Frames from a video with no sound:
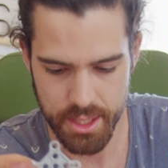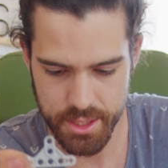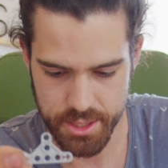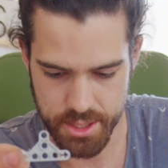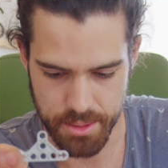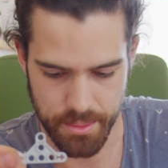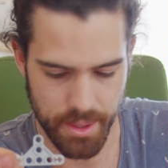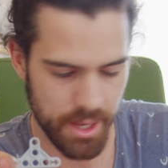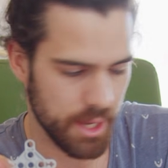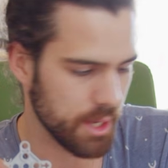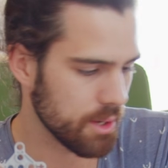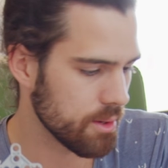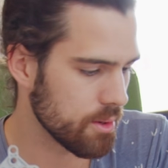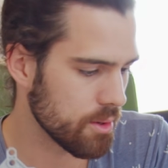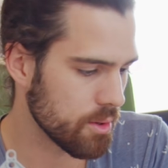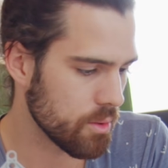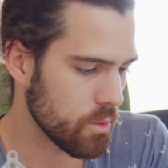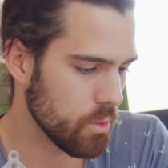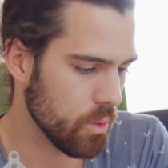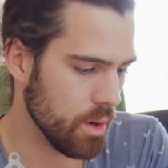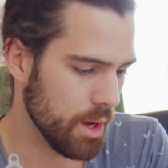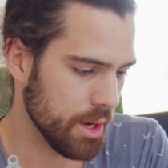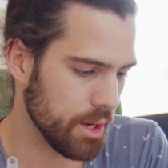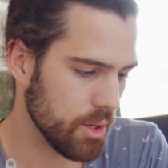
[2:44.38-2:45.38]
to make
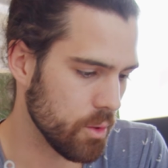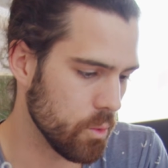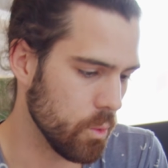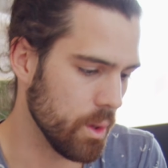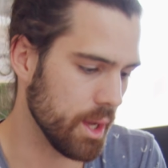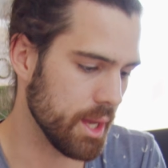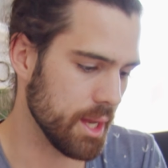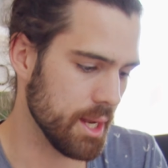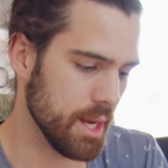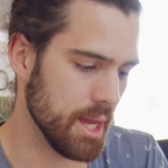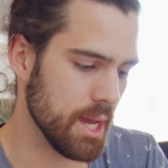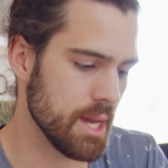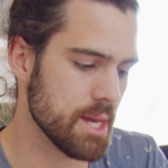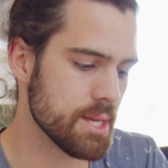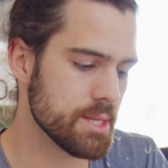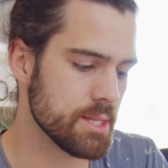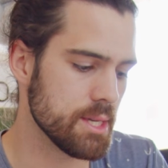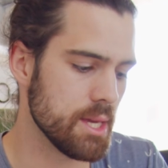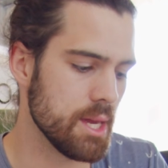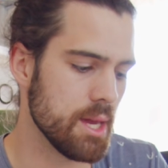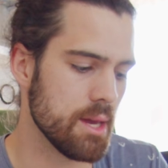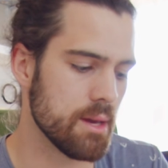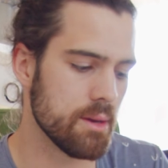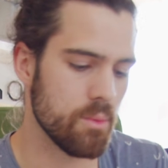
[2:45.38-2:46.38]
quite a quick and
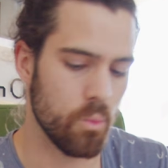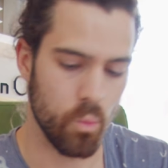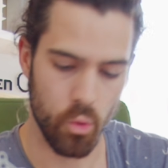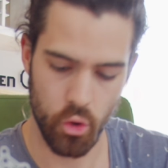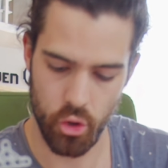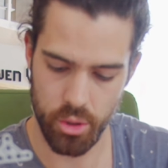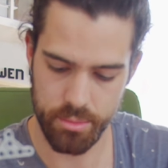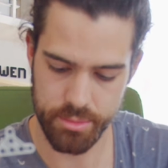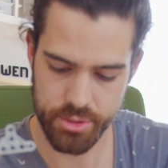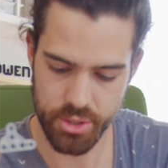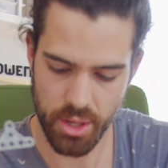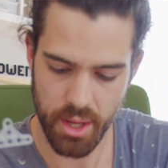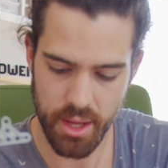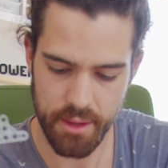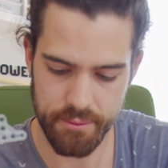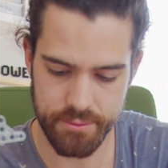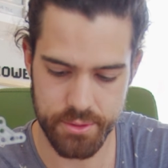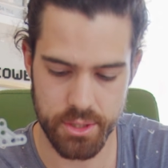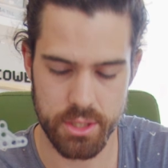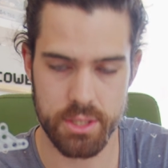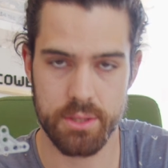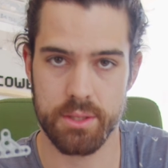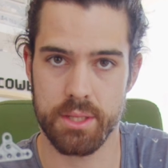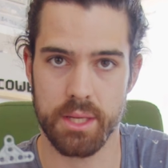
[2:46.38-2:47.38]
easy worm drive,
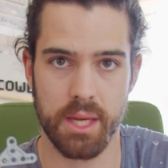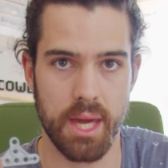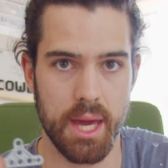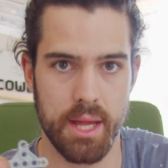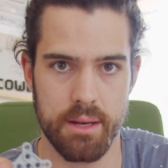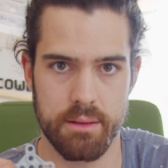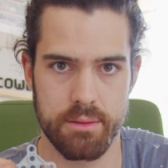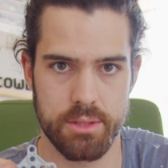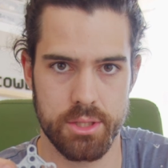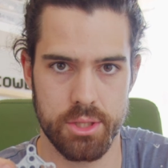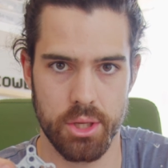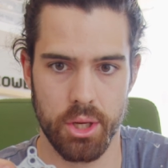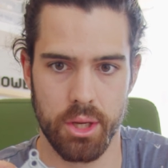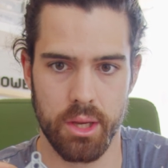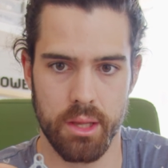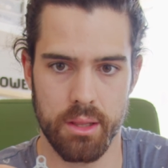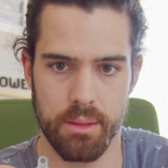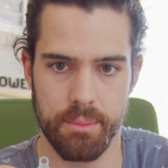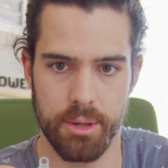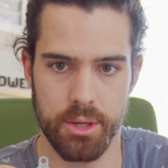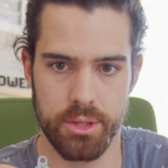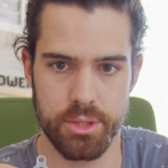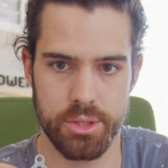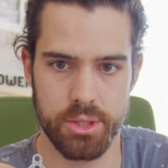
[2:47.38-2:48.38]
just to get
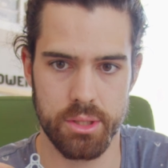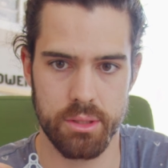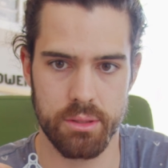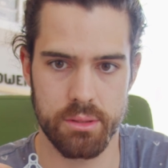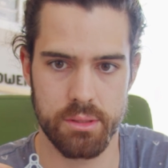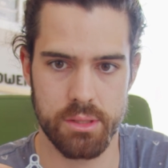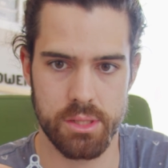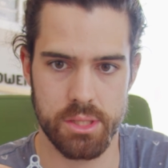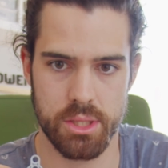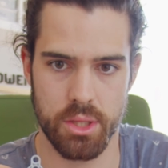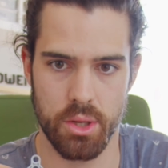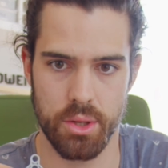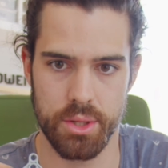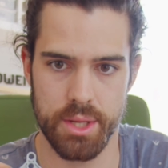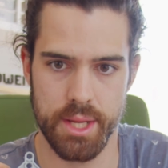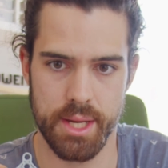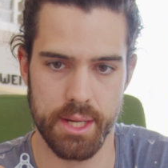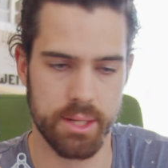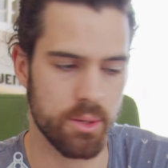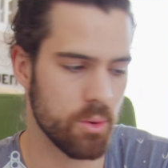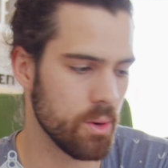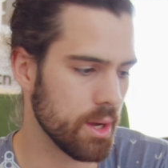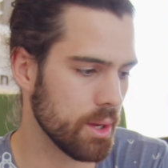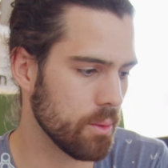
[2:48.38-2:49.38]
circular motion slowed
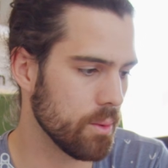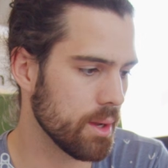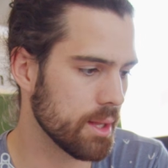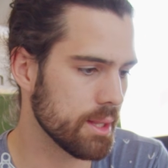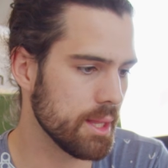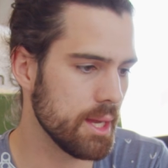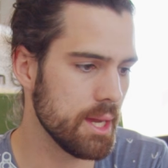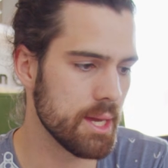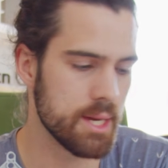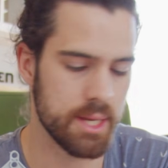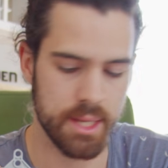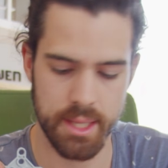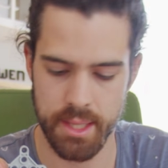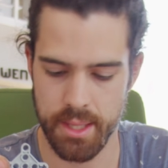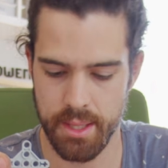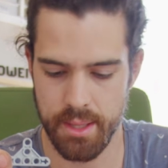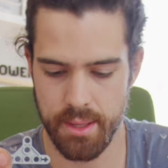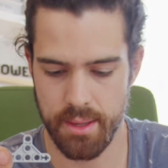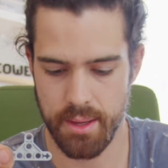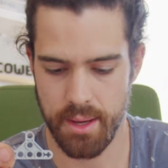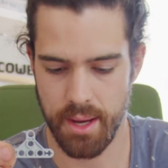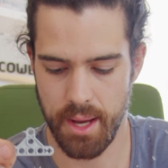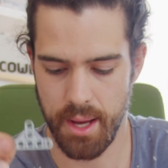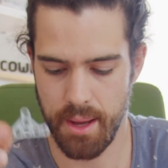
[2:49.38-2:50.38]
down quite quickly.
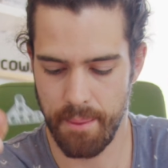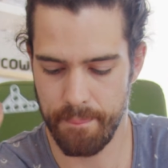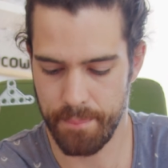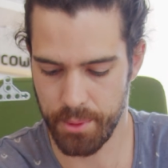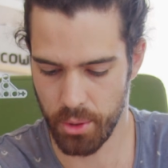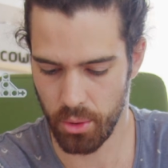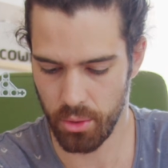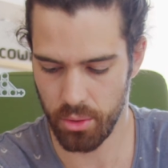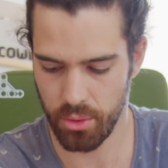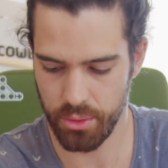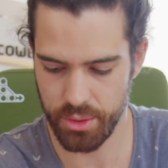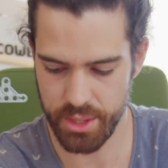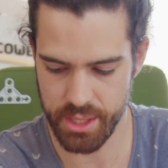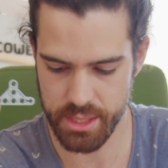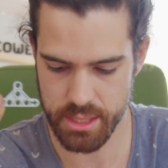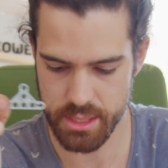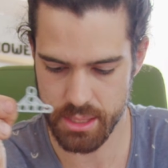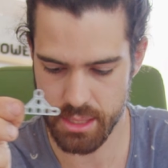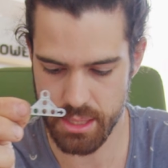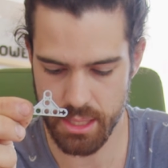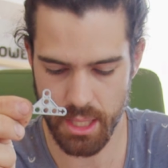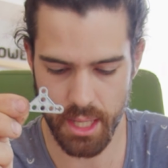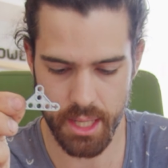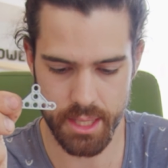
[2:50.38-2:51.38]
But all this
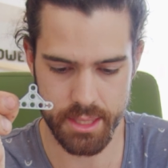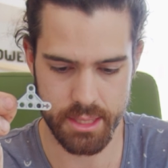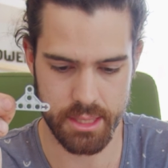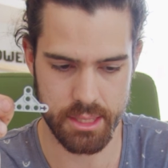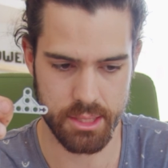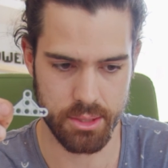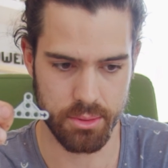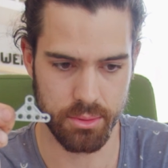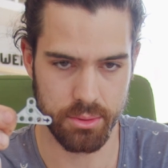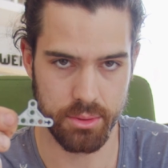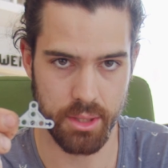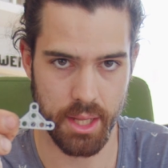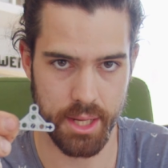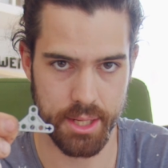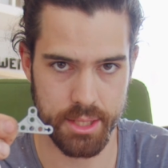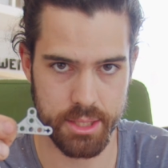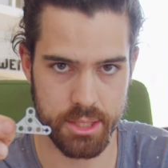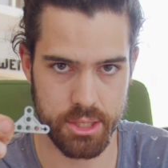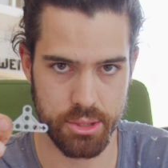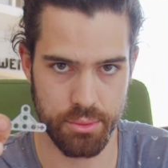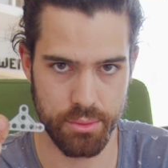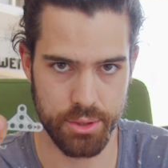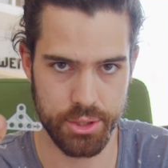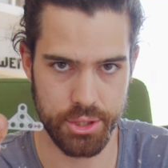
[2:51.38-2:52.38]
does is it'll let us
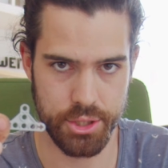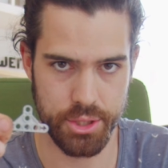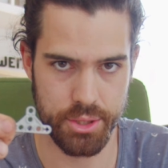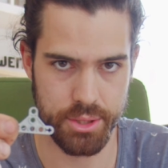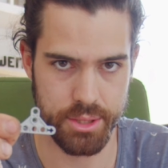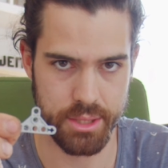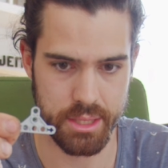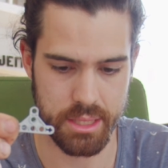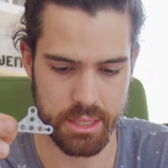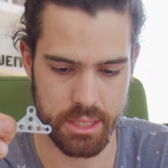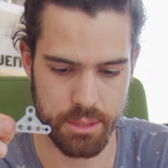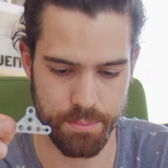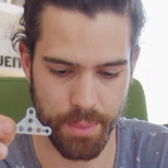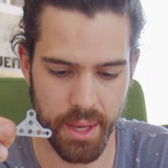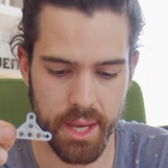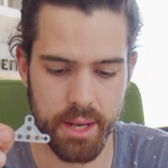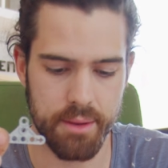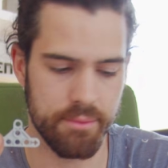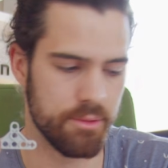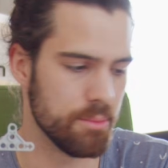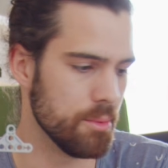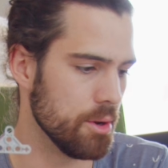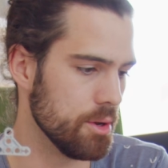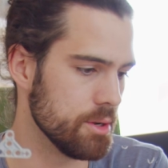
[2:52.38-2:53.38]
to reduce the speed
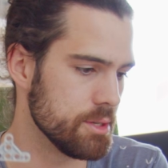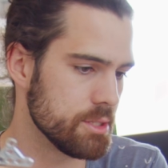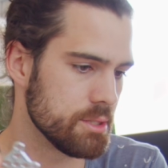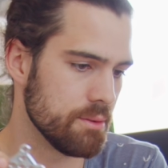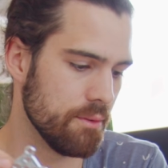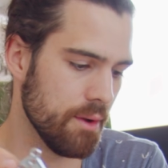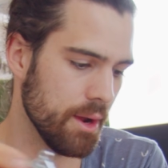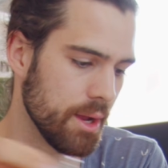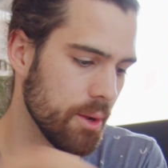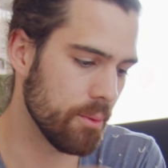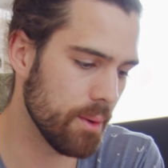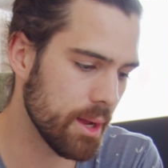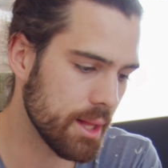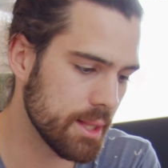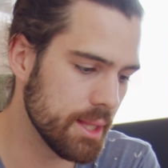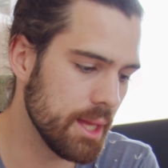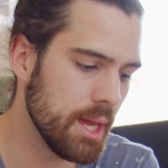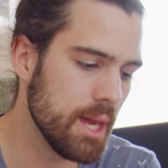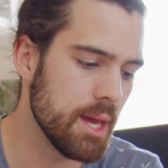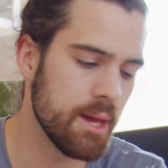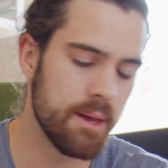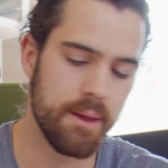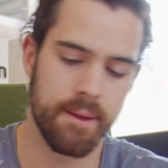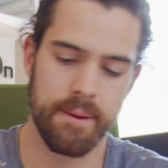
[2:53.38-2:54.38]
of the motors very
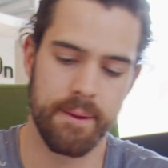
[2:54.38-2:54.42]
quickly